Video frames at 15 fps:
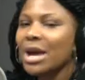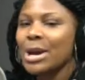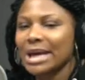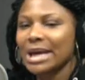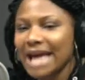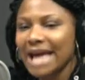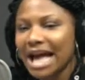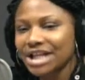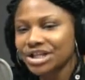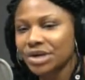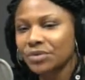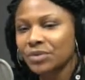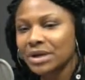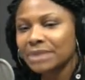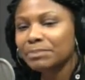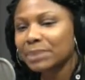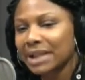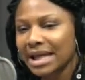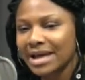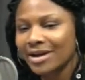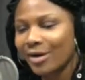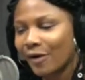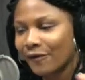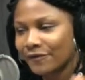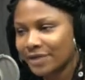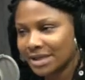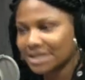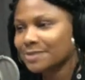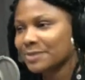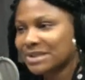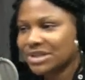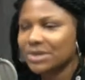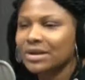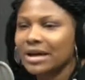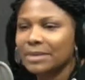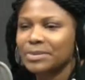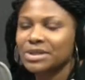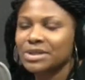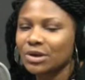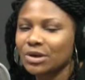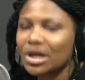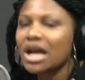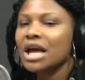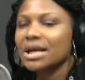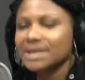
You can catch a replay of this particular episode.